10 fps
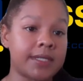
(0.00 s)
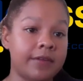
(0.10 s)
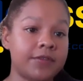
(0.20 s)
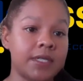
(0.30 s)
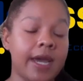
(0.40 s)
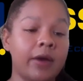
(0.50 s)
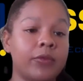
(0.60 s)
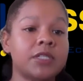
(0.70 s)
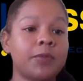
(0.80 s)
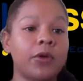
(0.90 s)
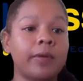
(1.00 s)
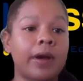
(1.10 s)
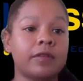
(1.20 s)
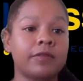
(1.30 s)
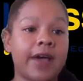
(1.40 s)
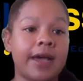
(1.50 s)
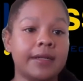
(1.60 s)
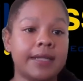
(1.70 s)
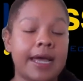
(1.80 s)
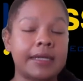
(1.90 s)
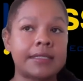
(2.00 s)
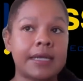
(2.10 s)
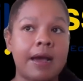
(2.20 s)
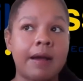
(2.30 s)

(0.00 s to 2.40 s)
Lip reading: safety and we spoke about the fact that,